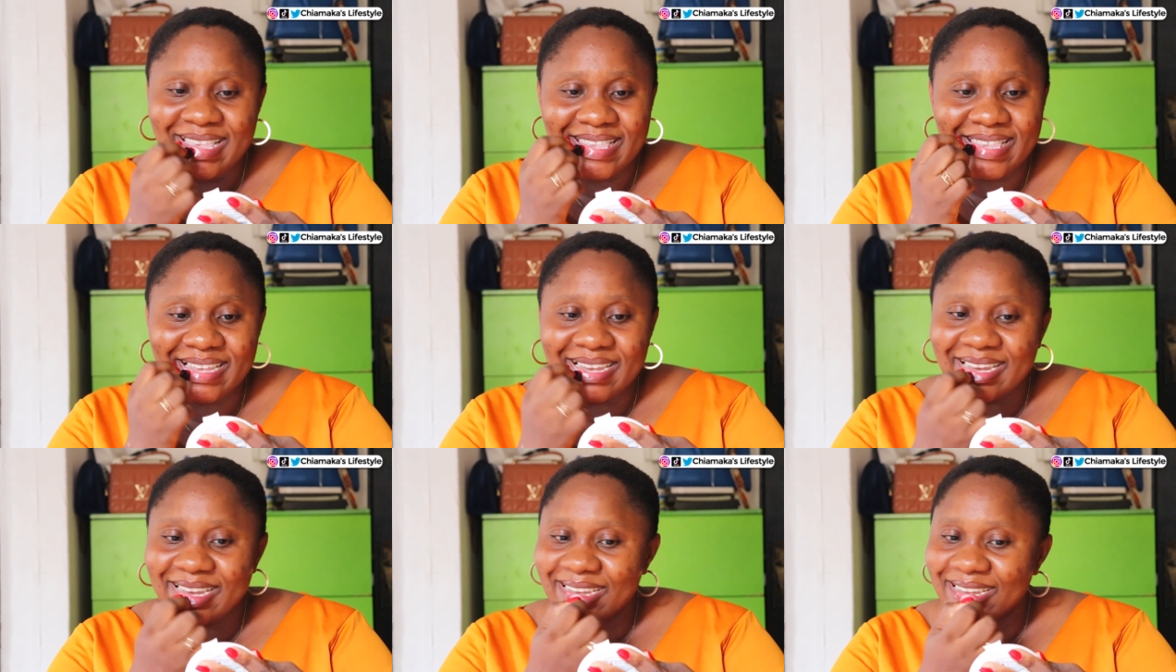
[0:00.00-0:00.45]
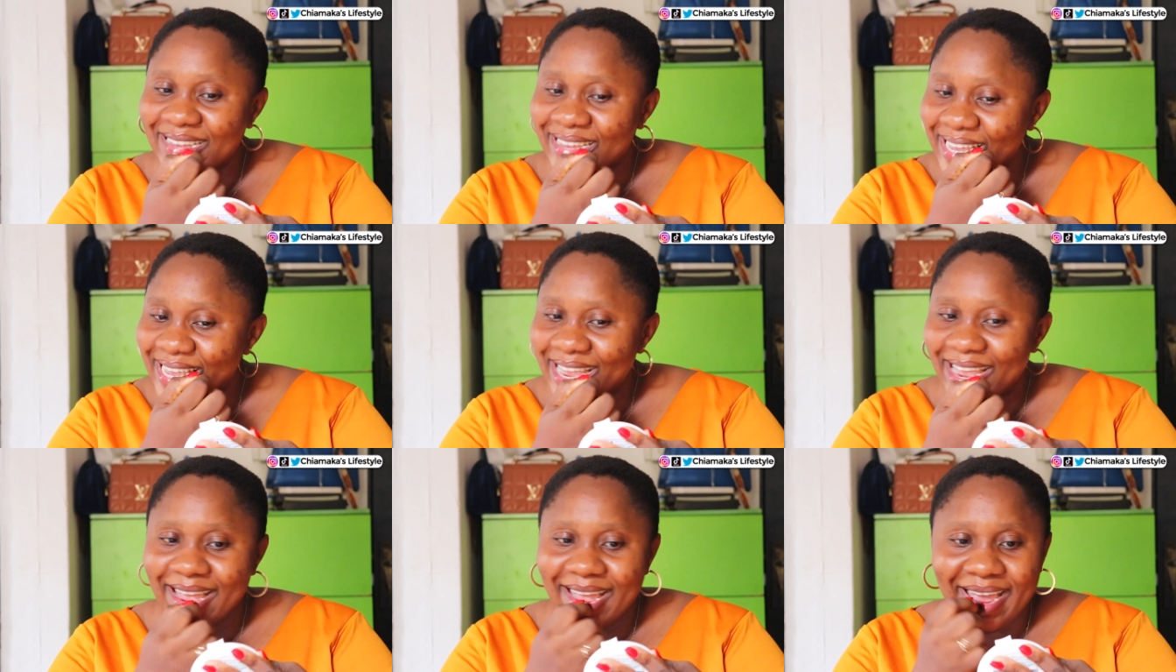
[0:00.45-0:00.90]
So
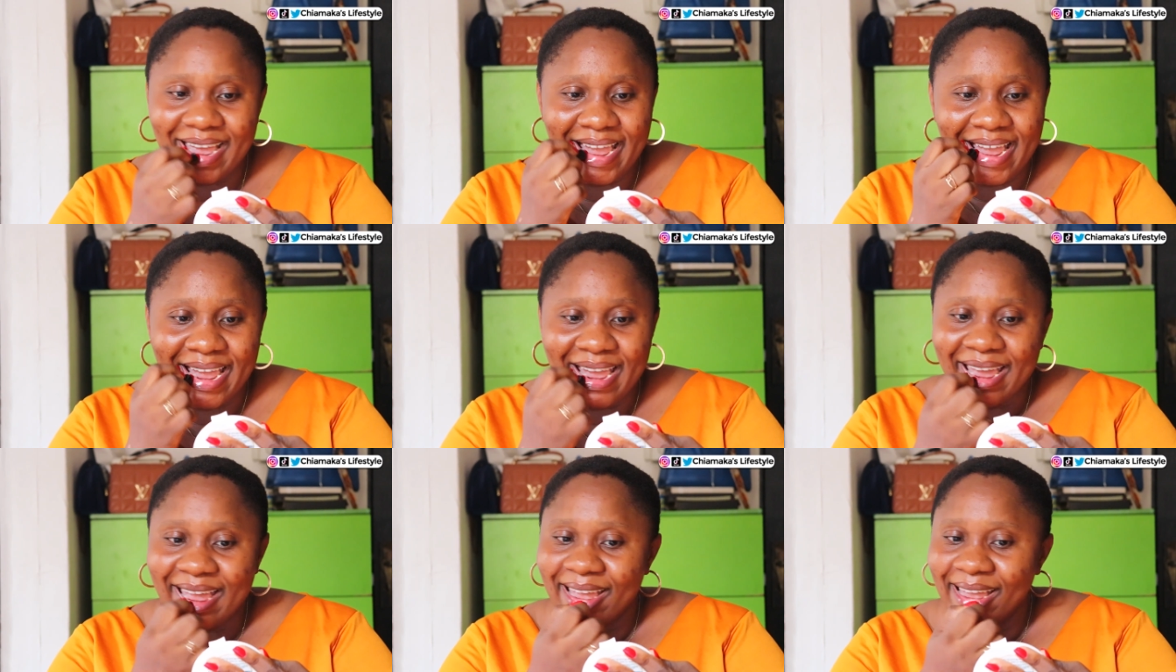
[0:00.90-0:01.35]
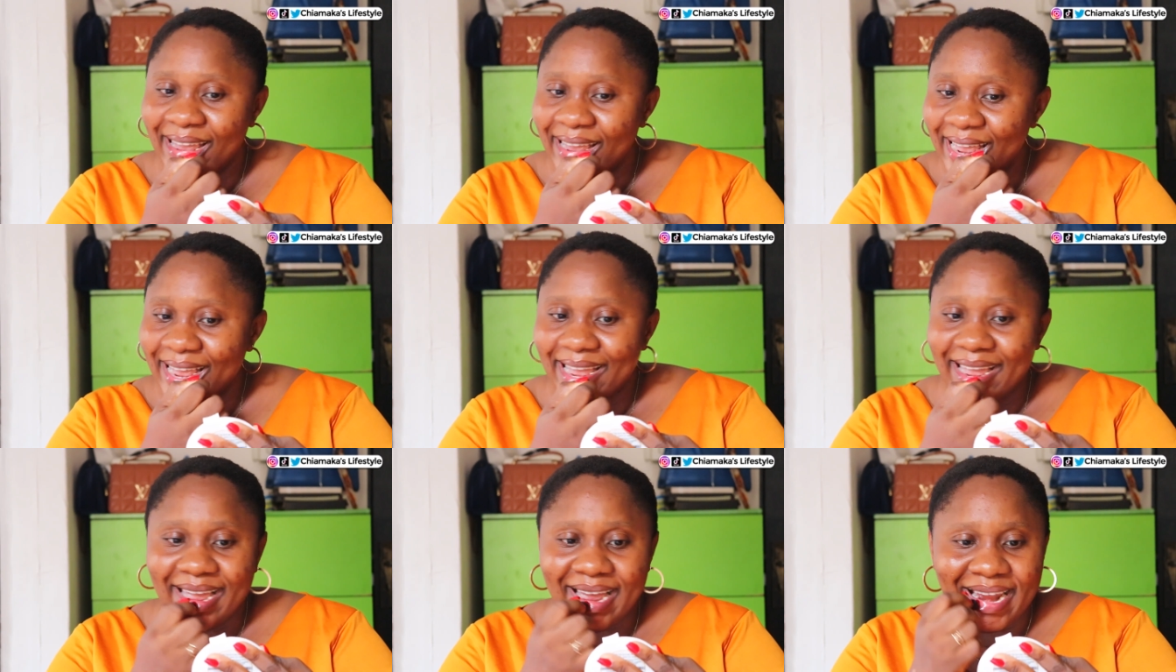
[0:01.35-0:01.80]

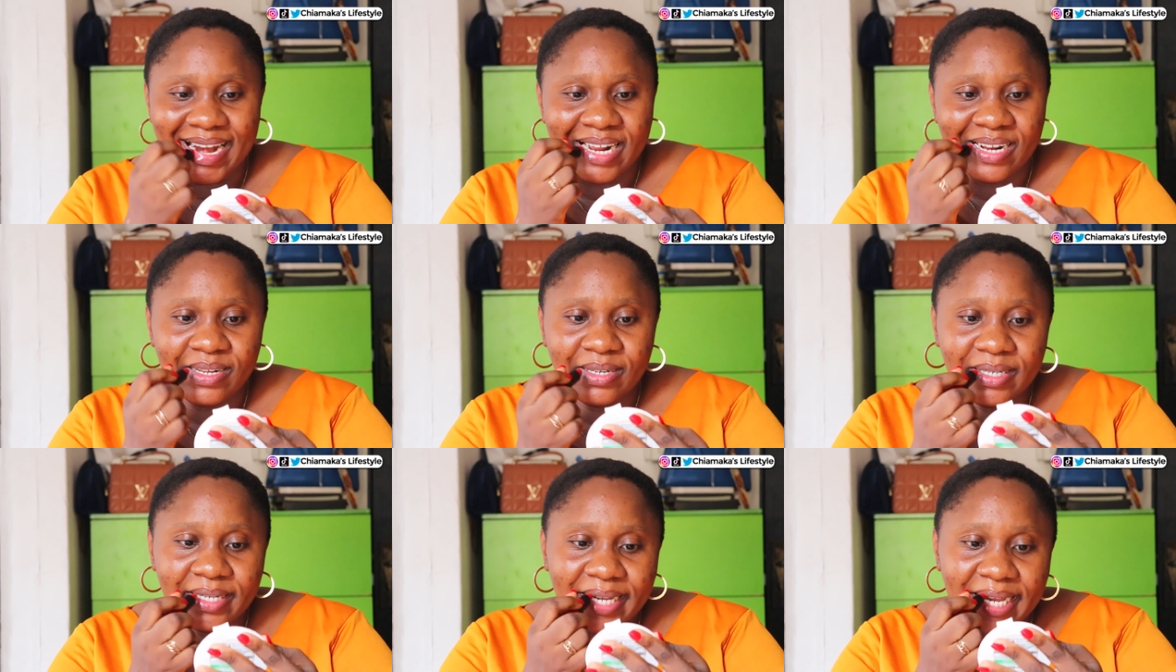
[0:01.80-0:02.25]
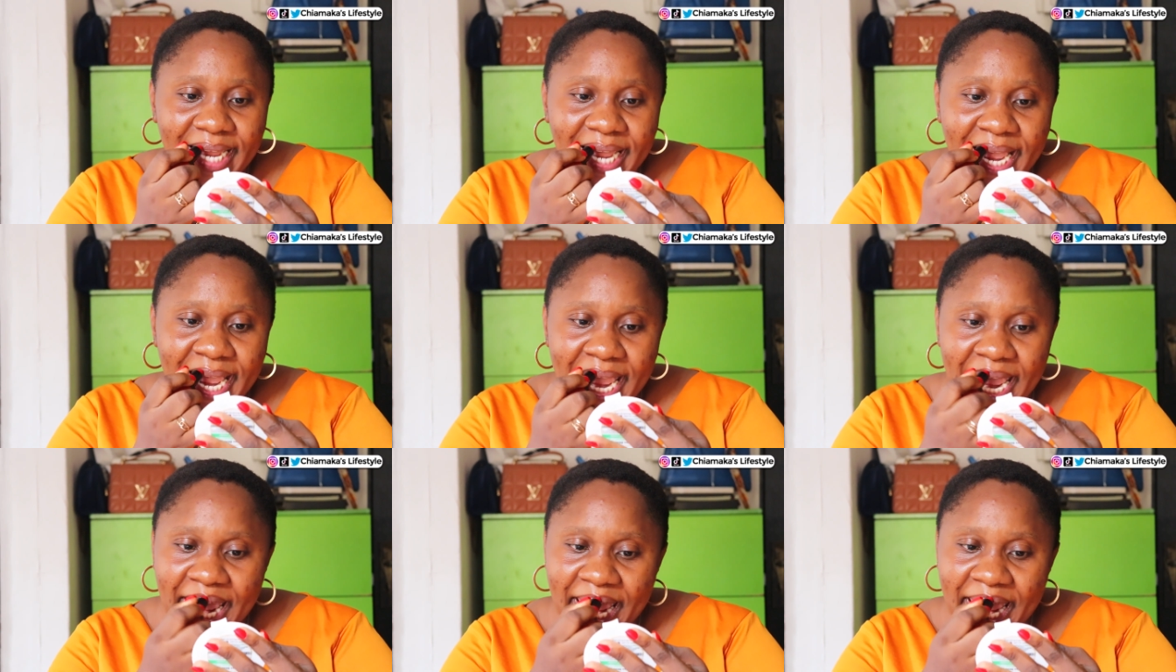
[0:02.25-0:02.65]
I don't know